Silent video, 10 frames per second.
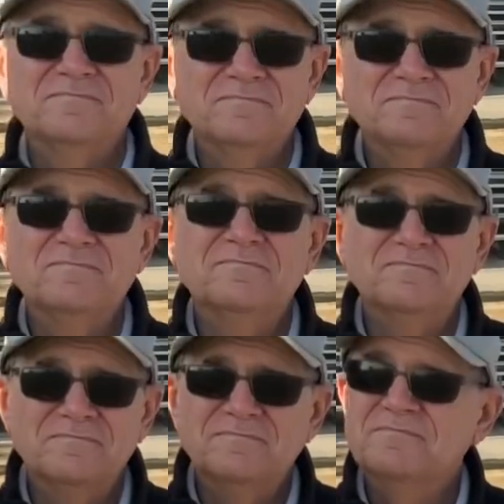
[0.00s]

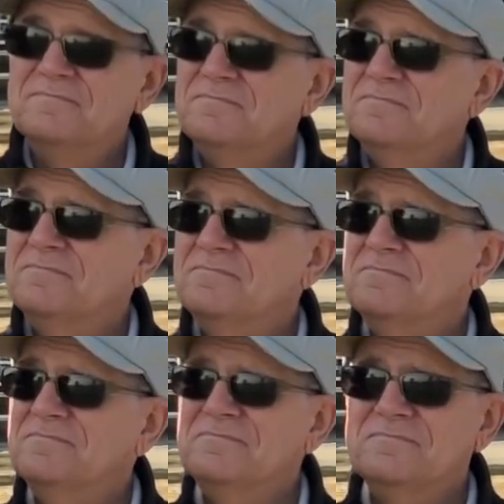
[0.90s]

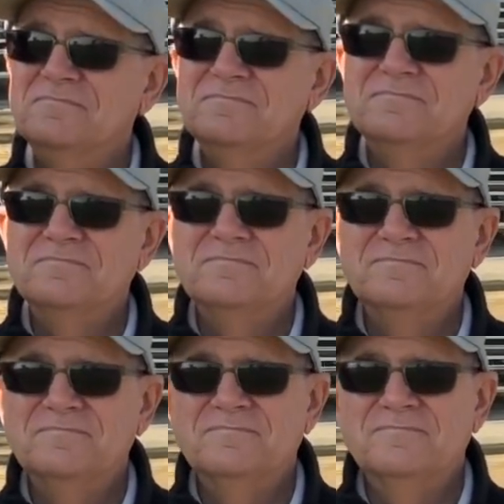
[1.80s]

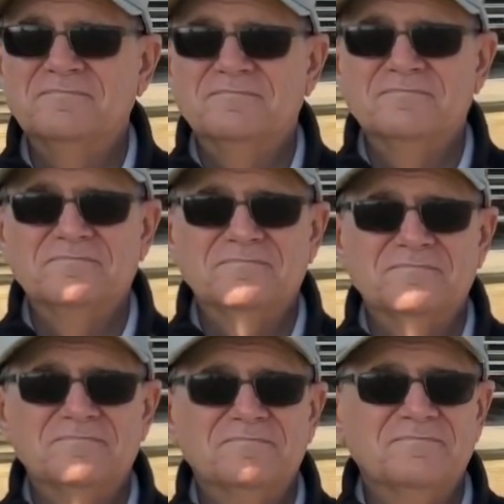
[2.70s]

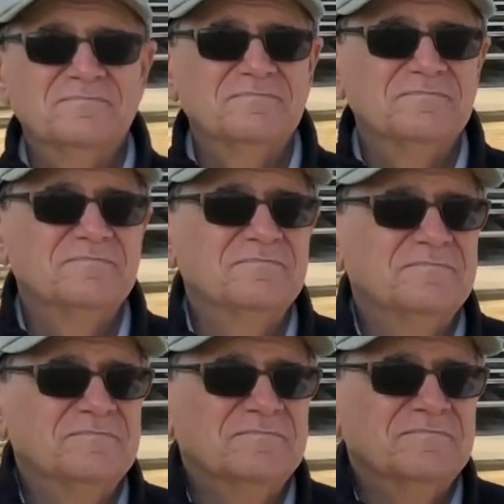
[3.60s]

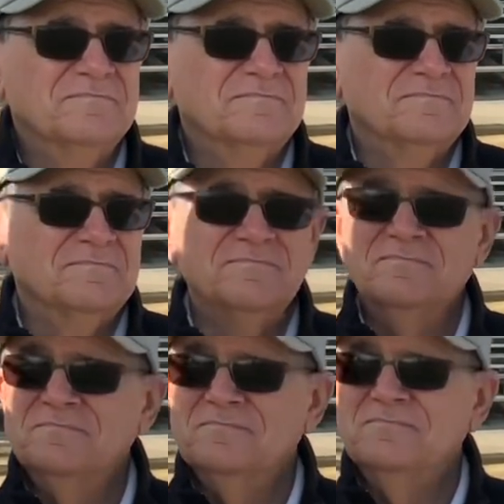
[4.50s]

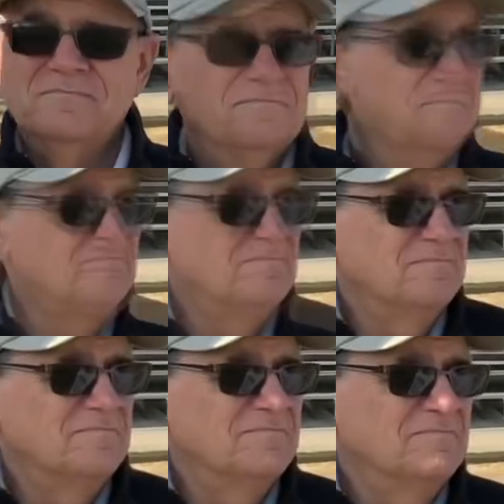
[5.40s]

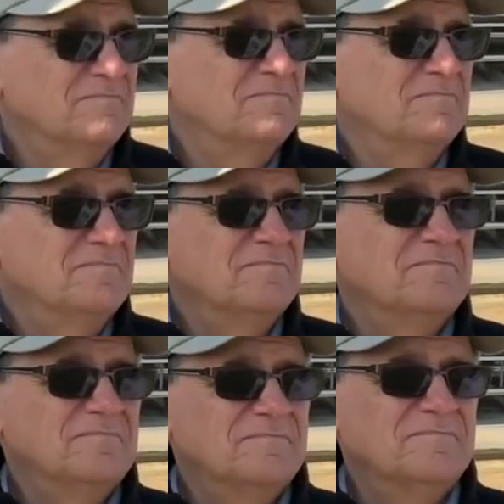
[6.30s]

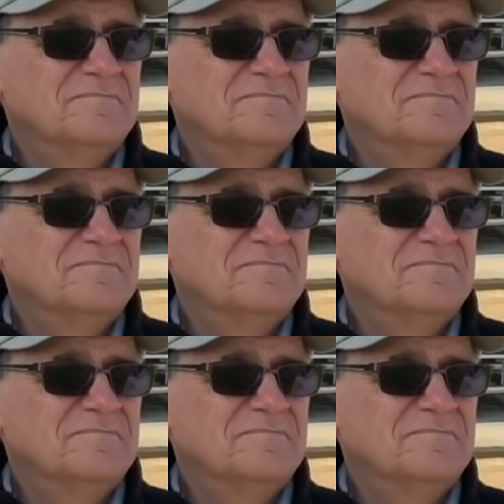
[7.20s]
This person isn't speaking.